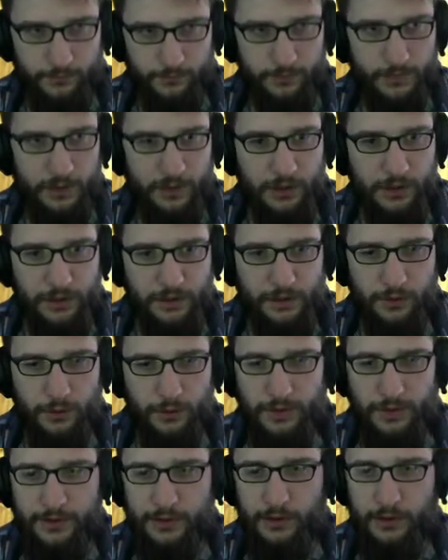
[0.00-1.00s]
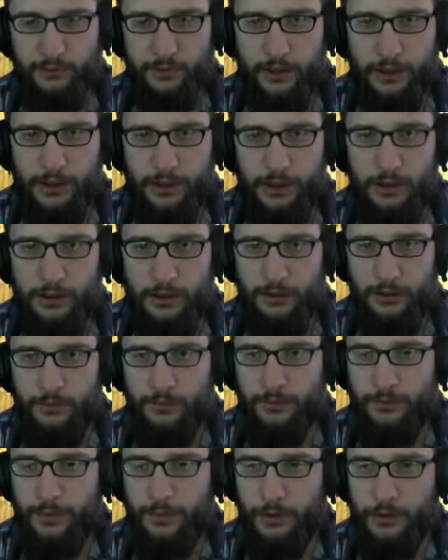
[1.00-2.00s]
Let's quick save again,
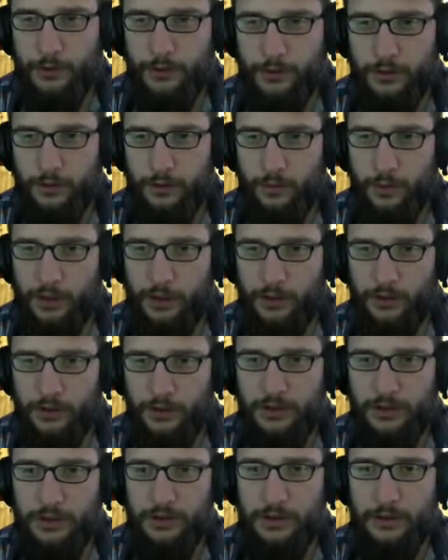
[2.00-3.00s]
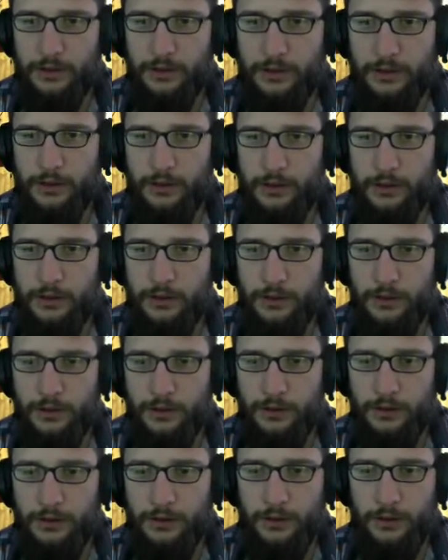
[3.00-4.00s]
because why not? And
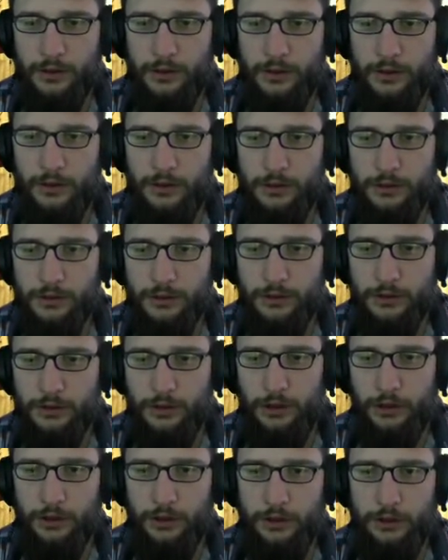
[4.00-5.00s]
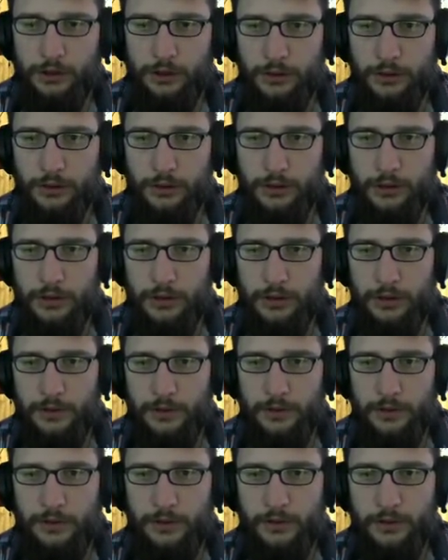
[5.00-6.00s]
oh,
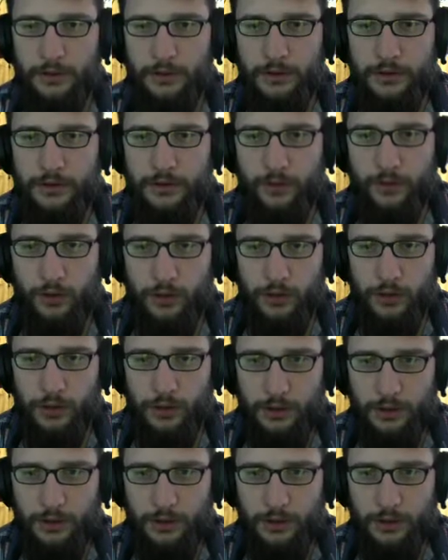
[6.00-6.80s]
let's have a look.